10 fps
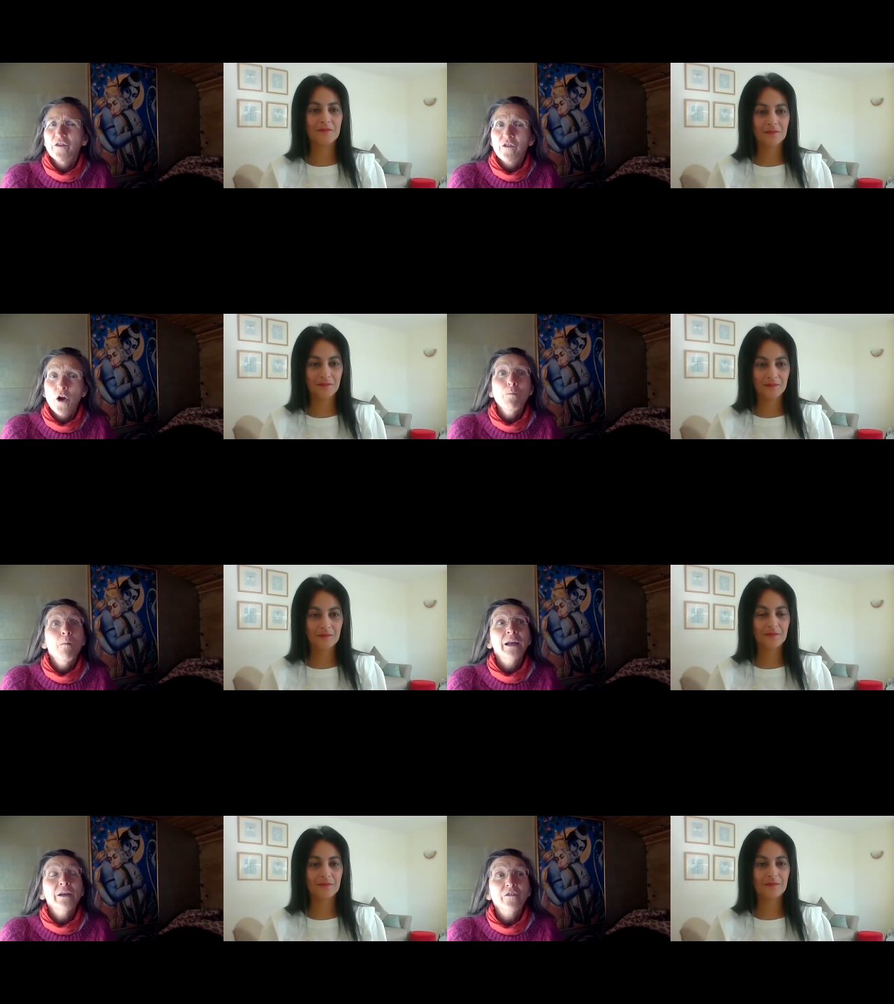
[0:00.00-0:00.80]
Speaker 1: So
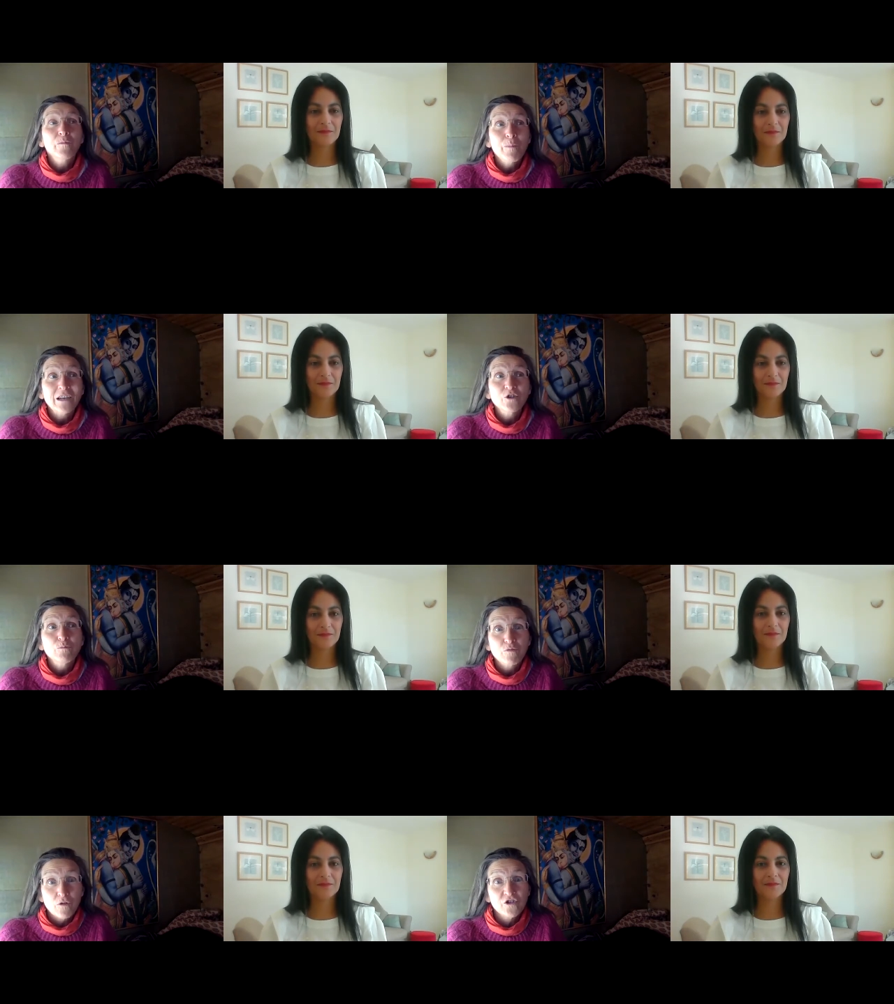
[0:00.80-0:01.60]
my special
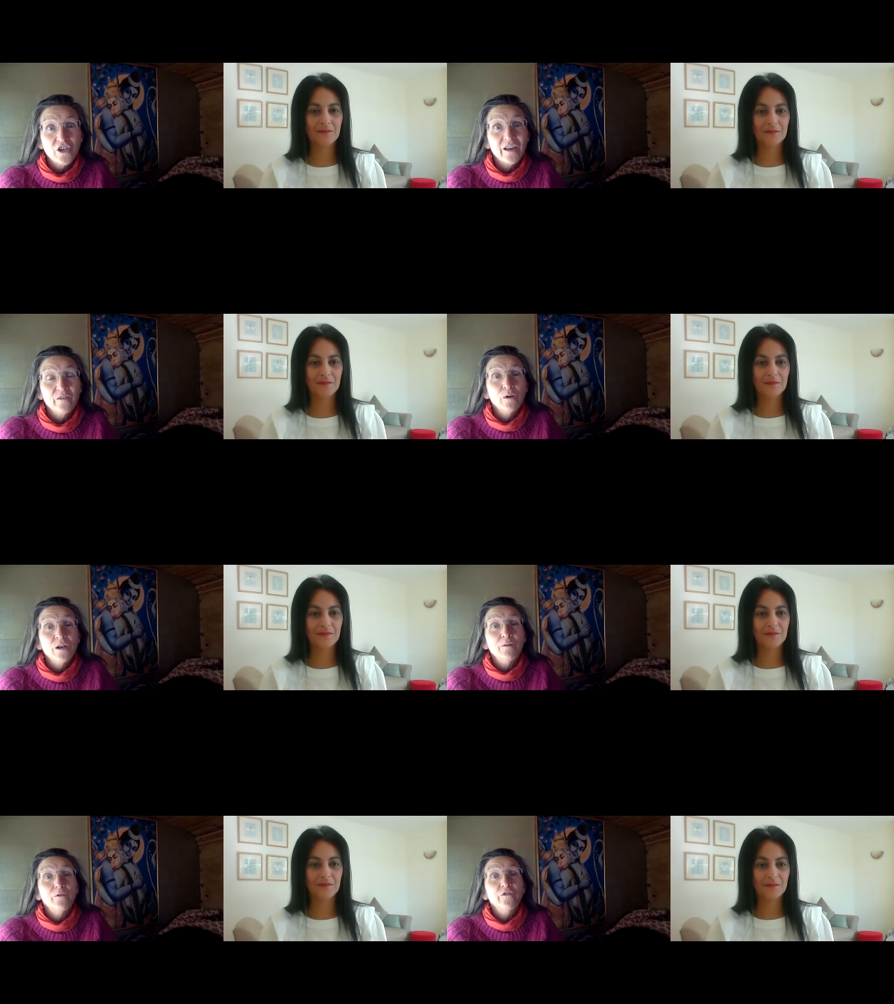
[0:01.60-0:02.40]
project when
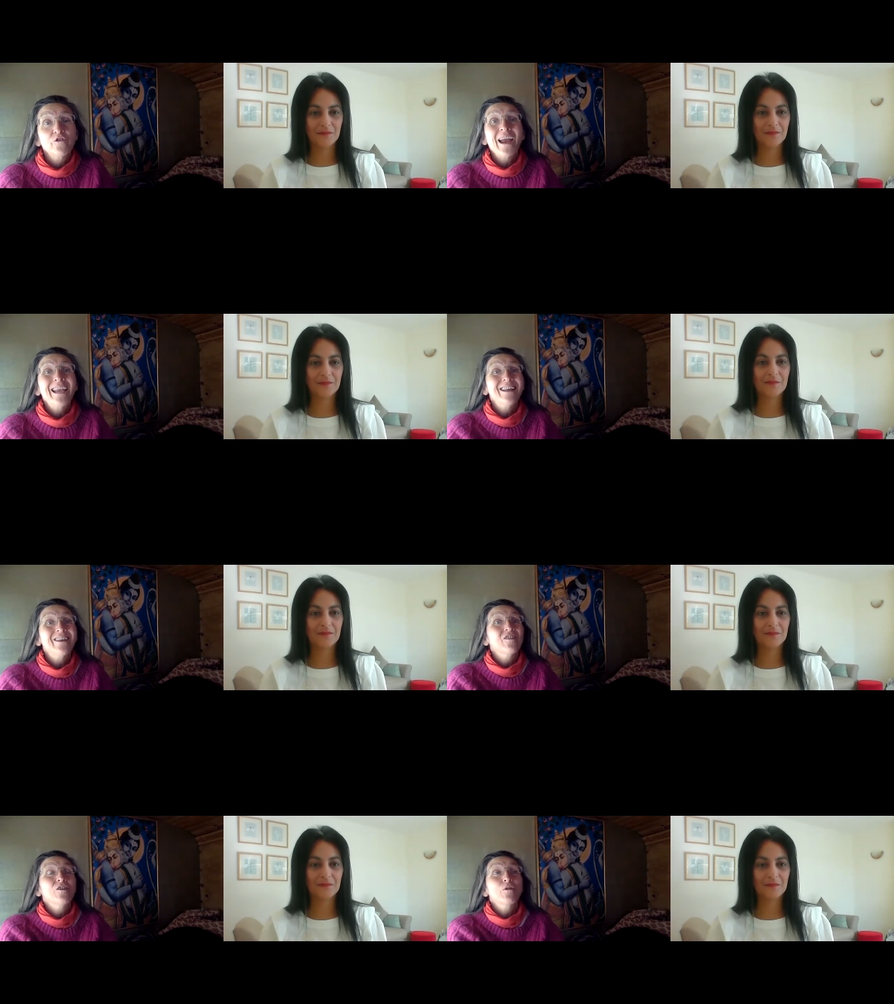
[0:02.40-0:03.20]
I was training
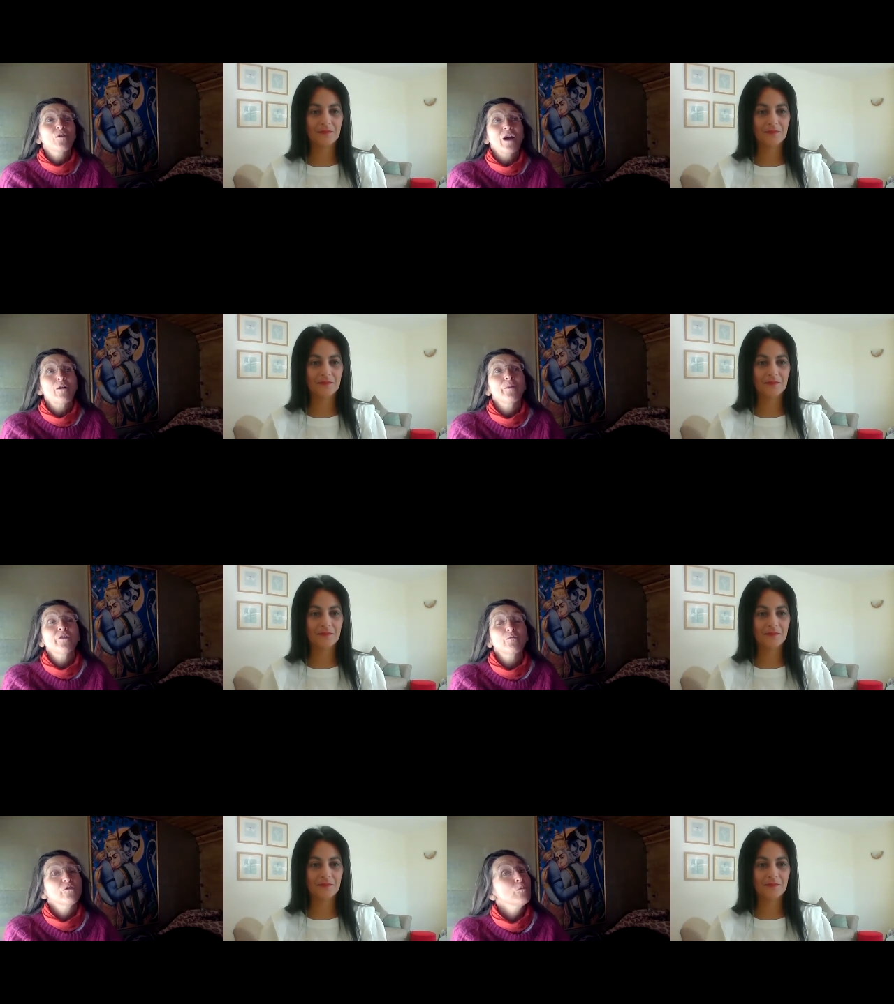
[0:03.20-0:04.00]
as a yoga therapist
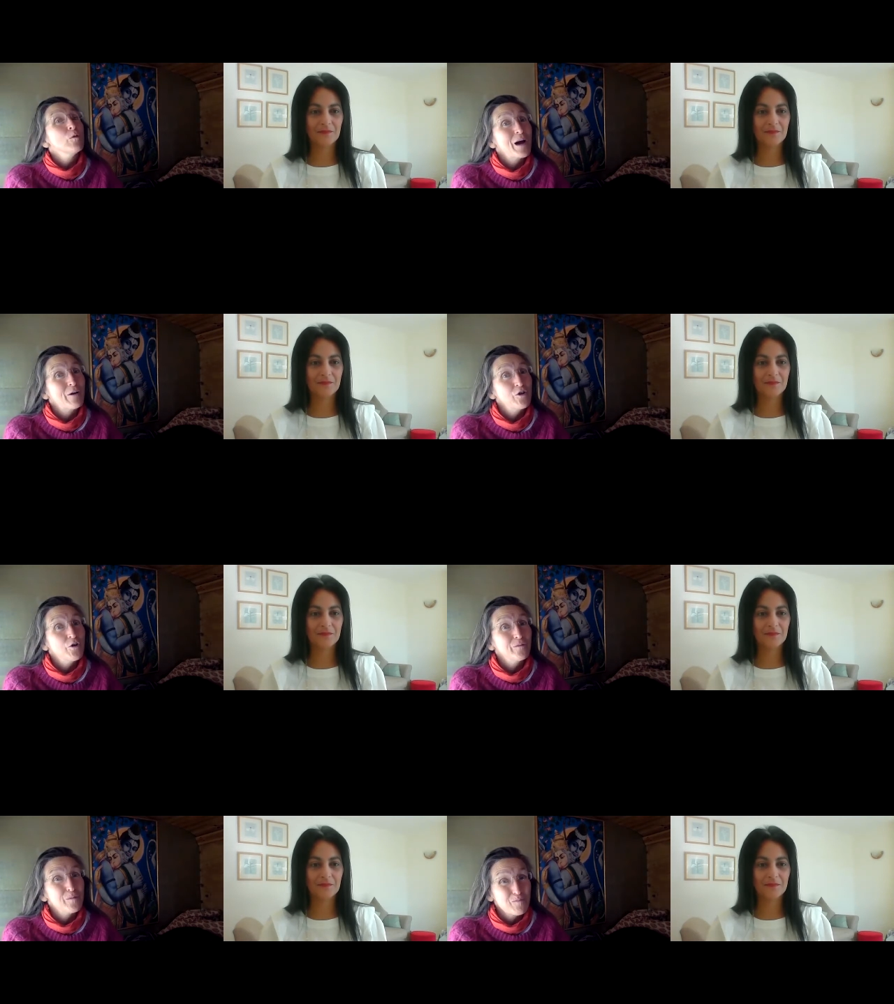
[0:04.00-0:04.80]
was all about
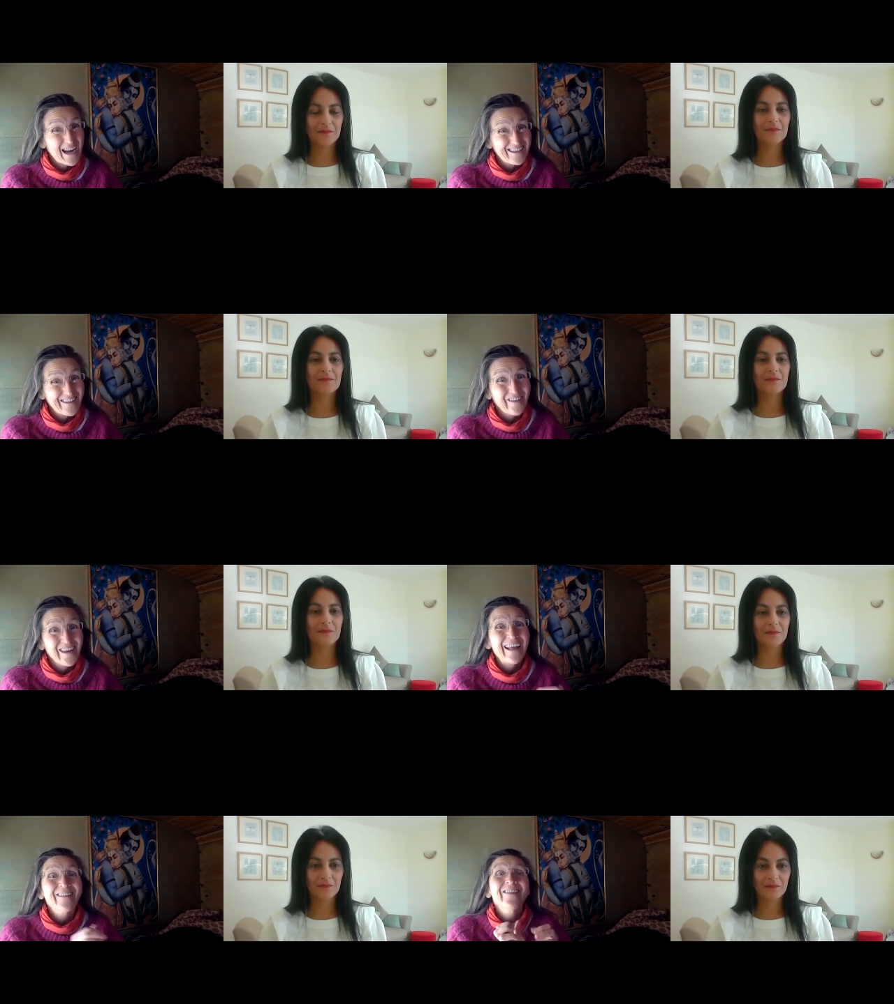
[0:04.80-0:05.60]
yoga for pregnancy,
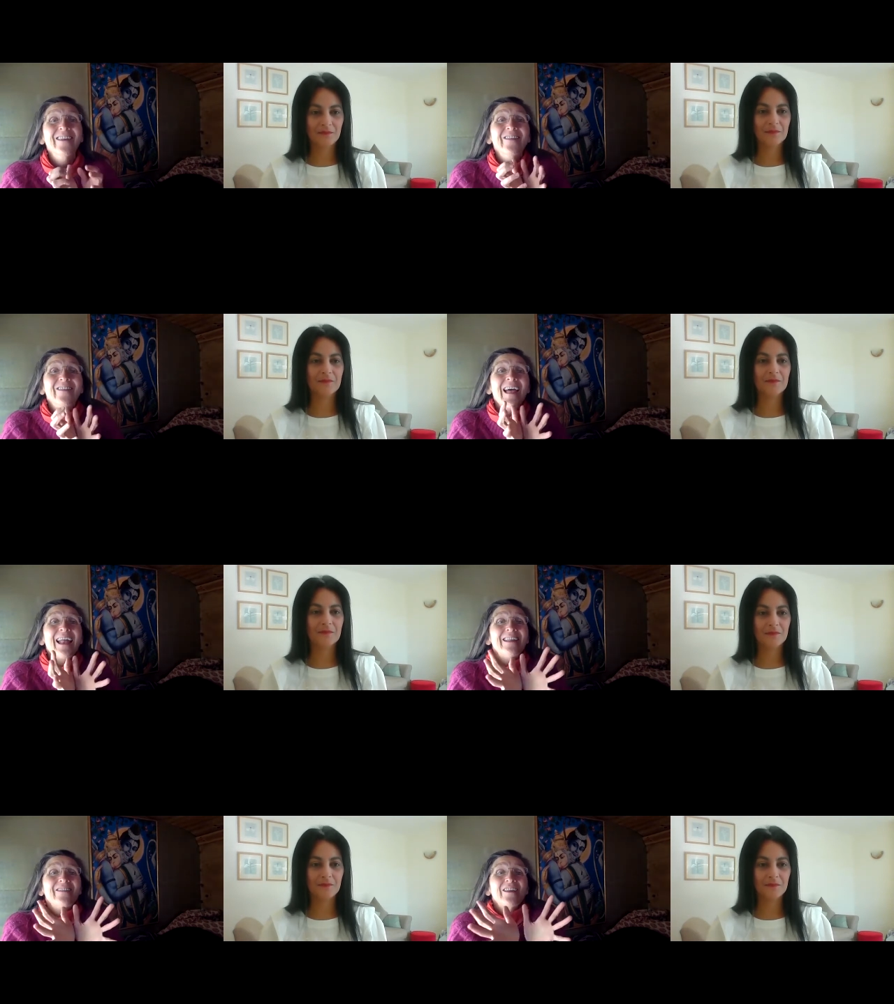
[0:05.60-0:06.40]
and since then
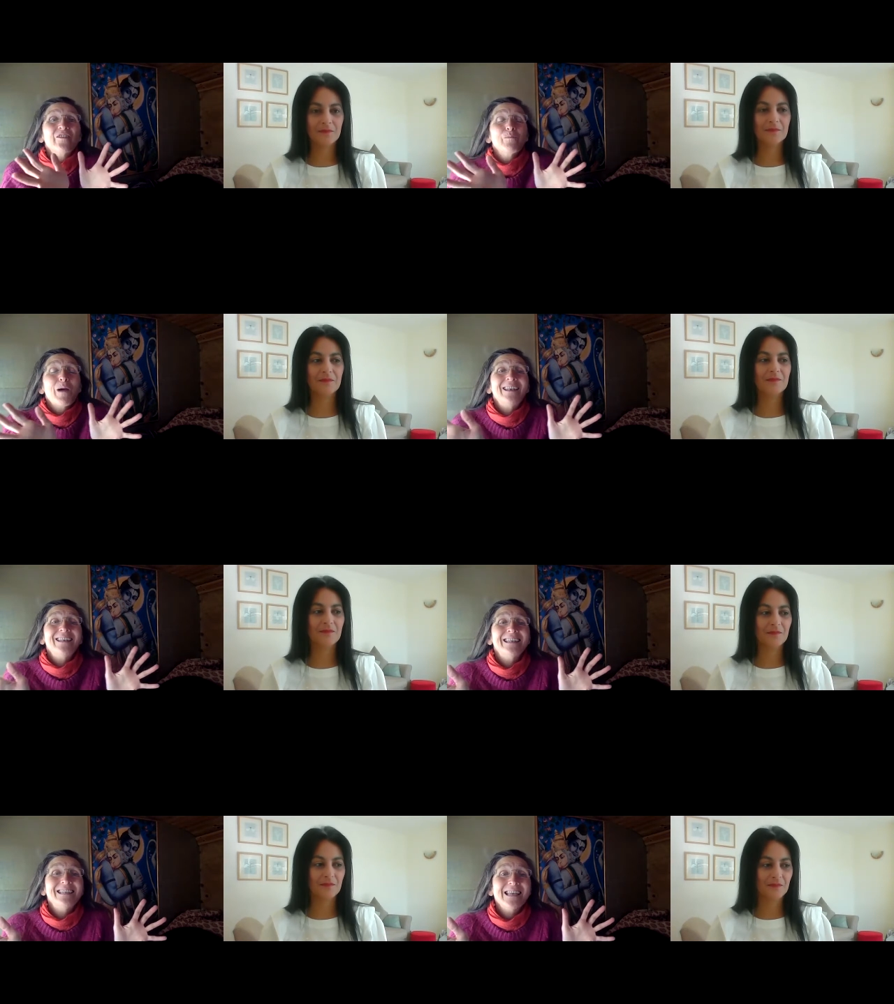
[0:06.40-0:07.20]
it's
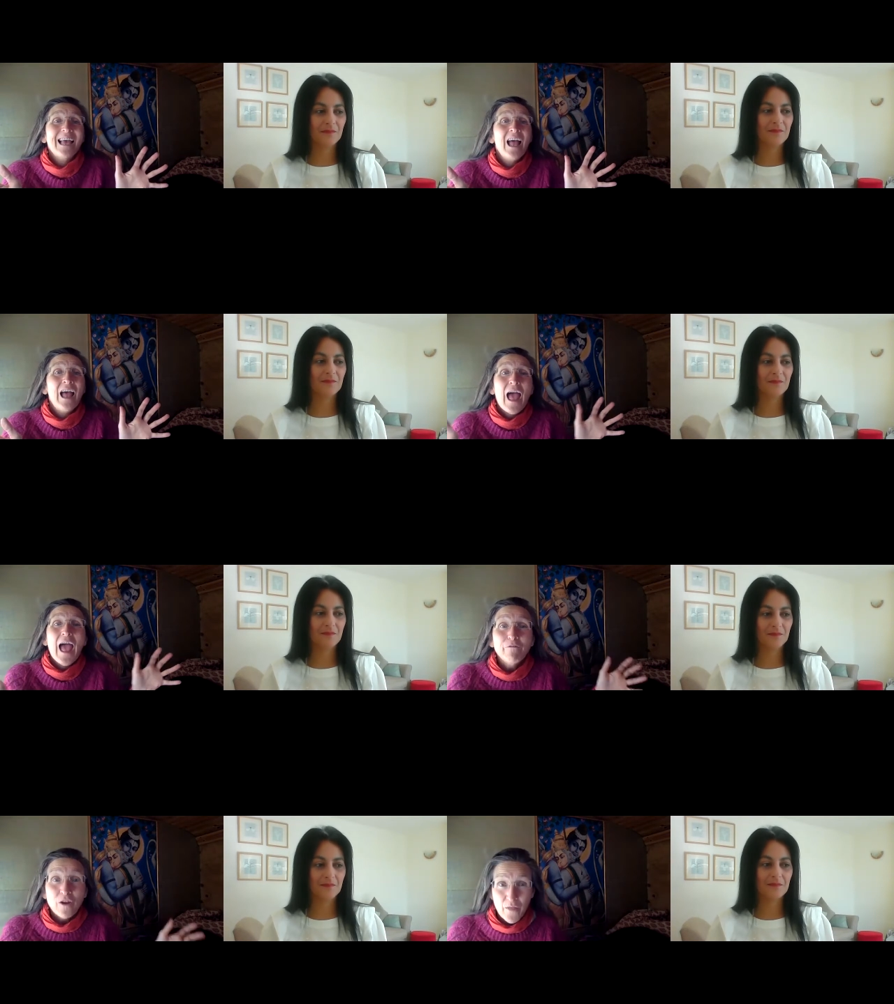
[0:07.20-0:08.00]
expanded into
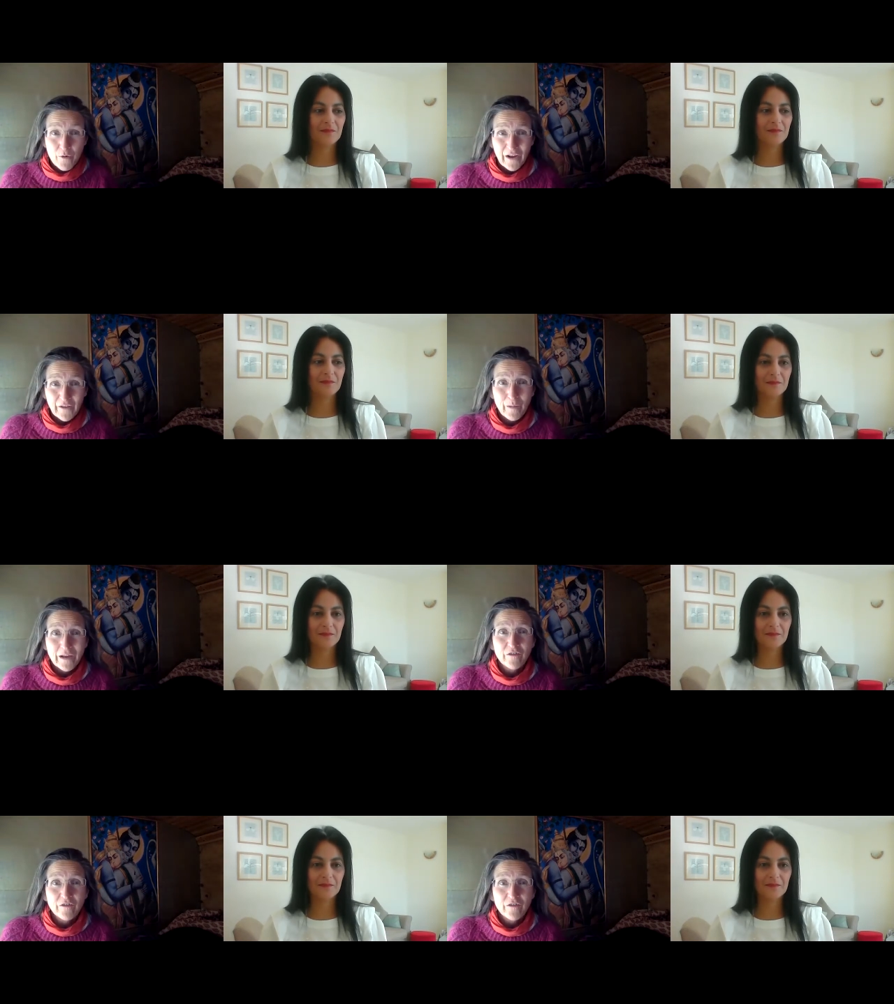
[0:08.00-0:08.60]
every other aspect